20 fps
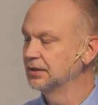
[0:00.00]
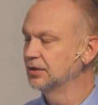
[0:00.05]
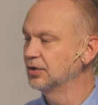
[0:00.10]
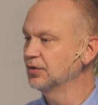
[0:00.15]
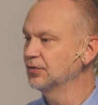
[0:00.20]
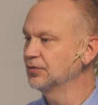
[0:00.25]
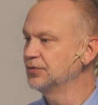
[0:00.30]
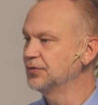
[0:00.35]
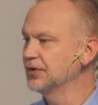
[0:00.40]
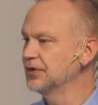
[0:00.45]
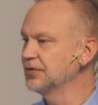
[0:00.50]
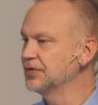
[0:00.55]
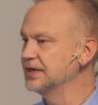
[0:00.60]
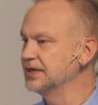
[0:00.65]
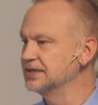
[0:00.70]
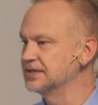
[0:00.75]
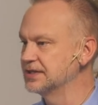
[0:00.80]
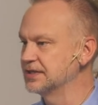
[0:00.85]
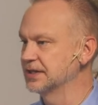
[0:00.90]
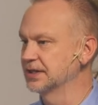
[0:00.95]
don't fear
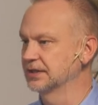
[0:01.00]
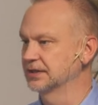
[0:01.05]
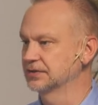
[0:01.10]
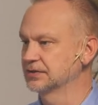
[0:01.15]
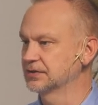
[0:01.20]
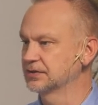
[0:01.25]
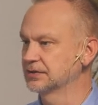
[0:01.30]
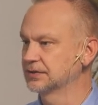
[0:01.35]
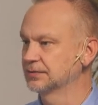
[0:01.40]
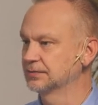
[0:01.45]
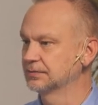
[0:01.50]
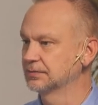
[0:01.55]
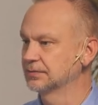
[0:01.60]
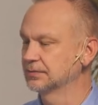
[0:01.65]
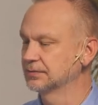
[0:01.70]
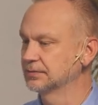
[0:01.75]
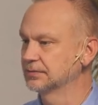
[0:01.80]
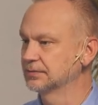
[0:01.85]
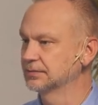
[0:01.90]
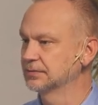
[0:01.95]
these things.
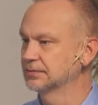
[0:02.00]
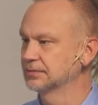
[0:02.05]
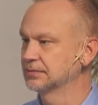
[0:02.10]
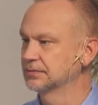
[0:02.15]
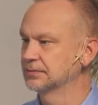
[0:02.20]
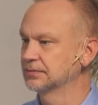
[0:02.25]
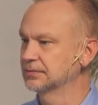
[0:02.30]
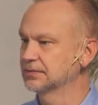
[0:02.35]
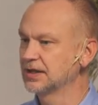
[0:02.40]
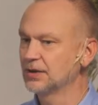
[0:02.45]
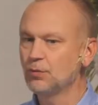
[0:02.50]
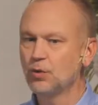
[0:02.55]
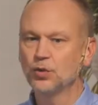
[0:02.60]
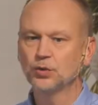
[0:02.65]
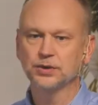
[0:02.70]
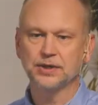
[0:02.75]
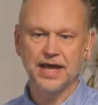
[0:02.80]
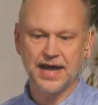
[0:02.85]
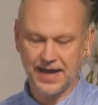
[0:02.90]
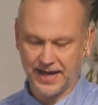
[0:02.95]
They
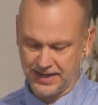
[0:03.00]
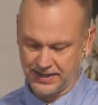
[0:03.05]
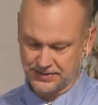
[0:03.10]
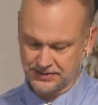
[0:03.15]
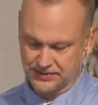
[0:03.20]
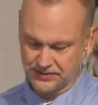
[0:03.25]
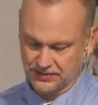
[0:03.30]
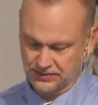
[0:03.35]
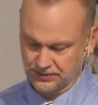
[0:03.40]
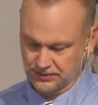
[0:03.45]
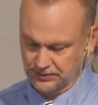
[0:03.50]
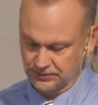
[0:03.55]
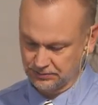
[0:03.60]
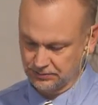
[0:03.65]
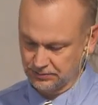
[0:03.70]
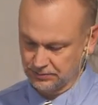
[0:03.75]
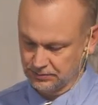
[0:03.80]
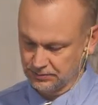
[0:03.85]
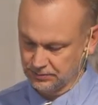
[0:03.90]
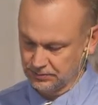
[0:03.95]
won't last.
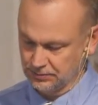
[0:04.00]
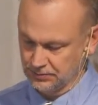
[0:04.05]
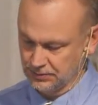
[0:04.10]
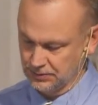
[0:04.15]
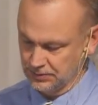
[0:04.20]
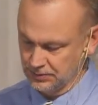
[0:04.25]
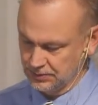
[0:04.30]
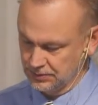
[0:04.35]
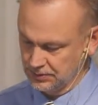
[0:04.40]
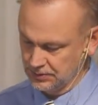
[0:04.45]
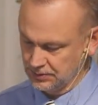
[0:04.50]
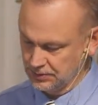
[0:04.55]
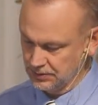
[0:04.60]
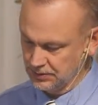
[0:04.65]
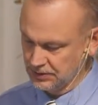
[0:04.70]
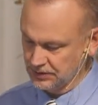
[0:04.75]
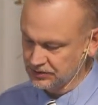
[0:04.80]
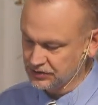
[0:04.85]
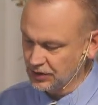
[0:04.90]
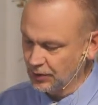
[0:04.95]

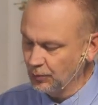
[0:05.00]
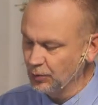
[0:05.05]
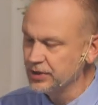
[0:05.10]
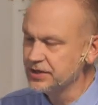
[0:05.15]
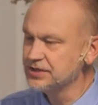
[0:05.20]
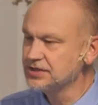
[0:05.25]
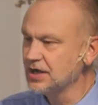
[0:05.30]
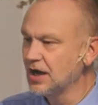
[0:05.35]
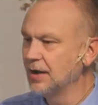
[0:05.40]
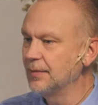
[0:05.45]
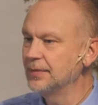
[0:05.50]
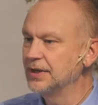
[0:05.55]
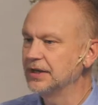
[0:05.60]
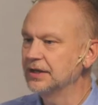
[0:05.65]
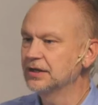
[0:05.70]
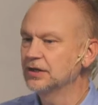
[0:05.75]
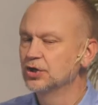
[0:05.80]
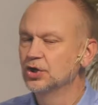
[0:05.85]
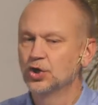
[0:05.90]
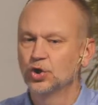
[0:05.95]
Someone is
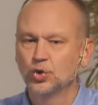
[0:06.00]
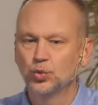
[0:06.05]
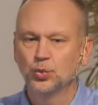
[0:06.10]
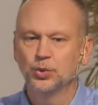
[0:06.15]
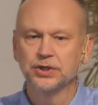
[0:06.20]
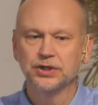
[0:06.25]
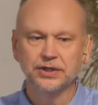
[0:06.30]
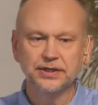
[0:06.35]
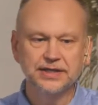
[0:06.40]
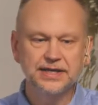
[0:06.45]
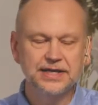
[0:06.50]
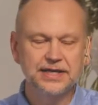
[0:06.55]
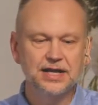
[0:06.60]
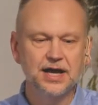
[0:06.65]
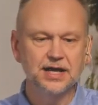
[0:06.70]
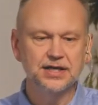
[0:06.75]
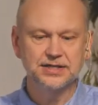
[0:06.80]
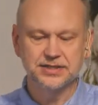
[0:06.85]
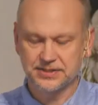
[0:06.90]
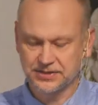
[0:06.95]
coming who will lead
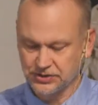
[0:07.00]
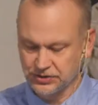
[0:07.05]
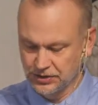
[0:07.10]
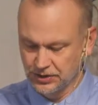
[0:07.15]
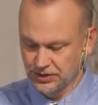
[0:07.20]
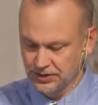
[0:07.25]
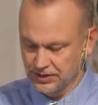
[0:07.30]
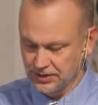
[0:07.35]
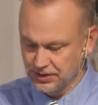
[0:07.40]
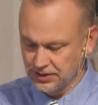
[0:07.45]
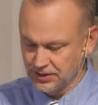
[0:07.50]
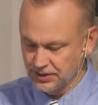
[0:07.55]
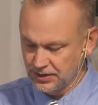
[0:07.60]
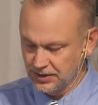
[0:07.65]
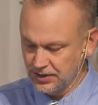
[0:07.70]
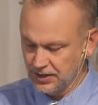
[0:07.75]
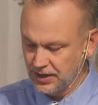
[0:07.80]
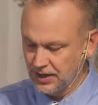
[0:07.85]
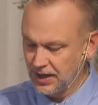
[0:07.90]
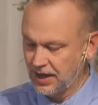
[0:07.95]
us
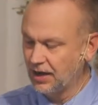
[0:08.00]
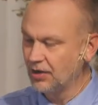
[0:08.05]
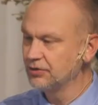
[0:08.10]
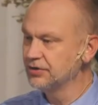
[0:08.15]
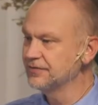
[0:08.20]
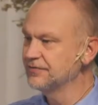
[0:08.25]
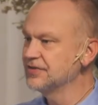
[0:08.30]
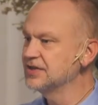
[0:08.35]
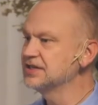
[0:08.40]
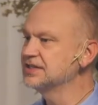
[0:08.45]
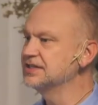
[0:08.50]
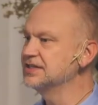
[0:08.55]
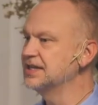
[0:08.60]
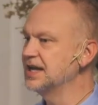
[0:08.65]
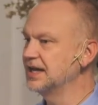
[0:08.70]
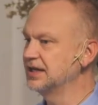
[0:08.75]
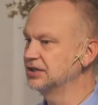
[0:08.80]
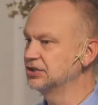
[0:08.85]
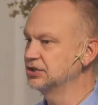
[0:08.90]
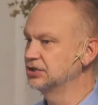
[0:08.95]
out of this
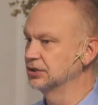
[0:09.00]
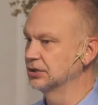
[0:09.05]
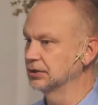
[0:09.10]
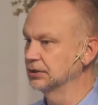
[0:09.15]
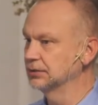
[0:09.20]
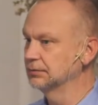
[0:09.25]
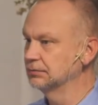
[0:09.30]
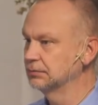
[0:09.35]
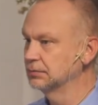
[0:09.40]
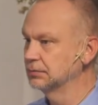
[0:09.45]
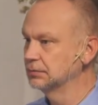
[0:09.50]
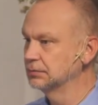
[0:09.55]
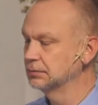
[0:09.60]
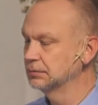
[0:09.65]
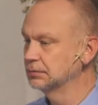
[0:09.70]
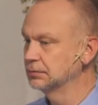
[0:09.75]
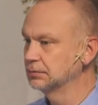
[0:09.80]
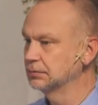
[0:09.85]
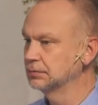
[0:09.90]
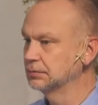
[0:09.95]
danger.
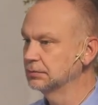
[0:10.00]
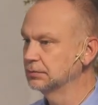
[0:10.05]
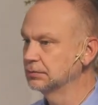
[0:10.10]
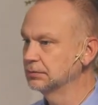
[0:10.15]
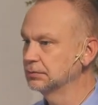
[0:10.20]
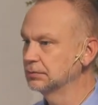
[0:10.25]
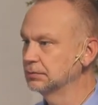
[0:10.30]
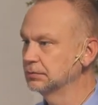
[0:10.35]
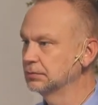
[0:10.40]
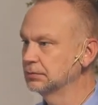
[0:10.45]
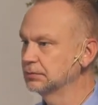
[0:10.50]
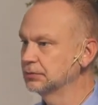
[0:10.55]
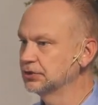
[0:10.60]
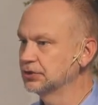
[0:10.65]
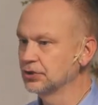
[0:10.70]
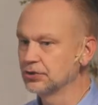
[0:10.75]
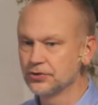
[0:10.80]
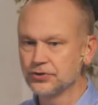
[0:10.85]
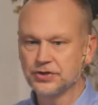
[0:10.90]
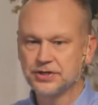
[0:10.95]

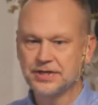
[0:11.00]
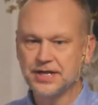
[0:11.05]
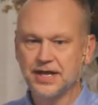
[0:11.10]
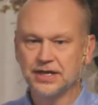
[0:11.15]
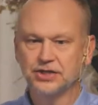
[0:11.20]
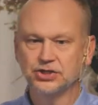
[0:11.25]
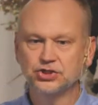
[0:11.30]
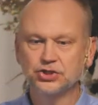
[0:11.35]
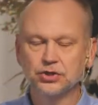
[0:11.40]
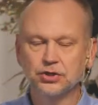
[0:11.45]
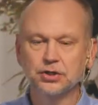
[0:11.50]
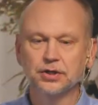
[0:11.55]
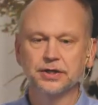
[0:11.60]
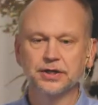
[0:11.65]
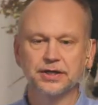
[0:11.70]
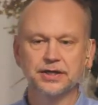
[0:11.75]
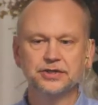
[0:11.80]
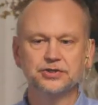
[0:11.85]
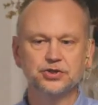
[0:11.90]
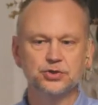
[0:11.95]
Turn the danger
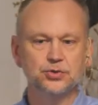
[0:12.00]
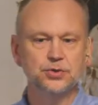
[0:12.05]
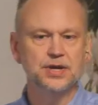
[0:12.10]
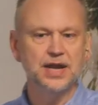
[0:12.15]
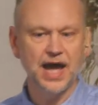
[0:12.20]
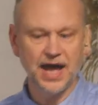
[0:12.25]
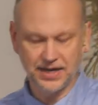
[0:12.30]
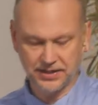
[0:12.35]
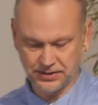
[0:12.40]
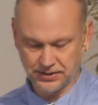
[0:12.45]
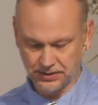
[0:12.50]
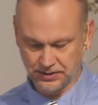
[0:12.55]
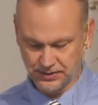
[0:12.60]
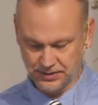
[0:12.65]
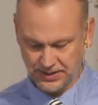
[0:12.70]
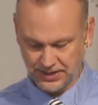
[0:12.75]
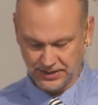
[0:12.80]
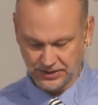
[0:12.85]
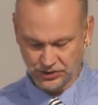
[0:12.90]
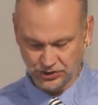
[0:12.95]
into not
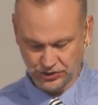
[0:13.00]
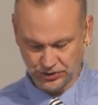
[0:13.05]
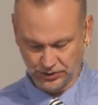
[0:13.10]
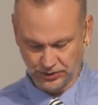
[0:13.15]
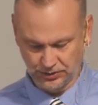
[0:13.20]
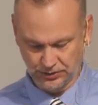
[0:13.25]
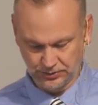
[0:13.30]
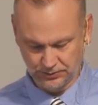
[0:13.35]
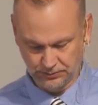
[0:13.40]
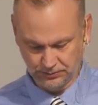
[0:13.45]
danger.